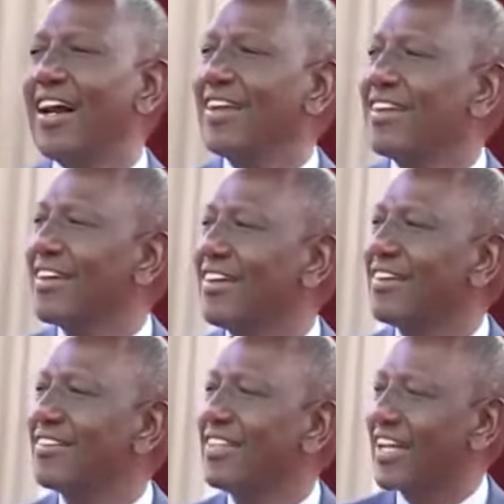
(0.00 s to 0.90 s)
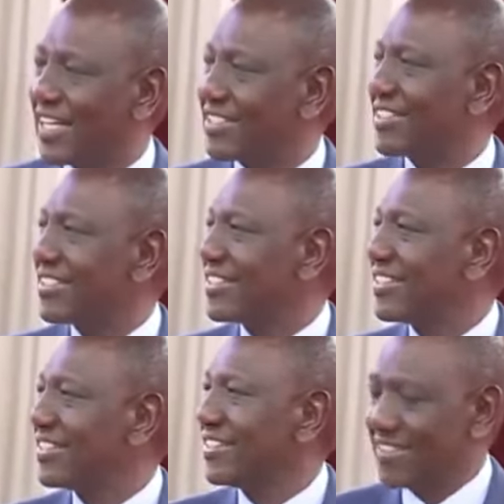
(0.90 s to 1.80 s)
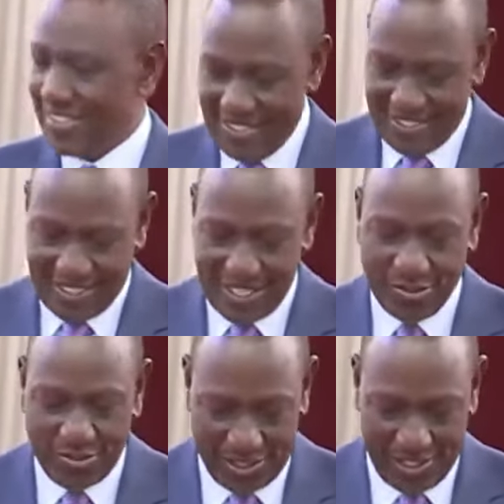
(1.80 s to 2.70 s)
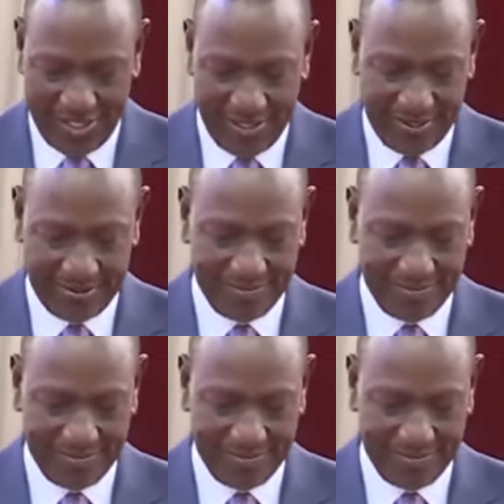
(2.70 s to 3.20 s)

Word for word: And the rest is history.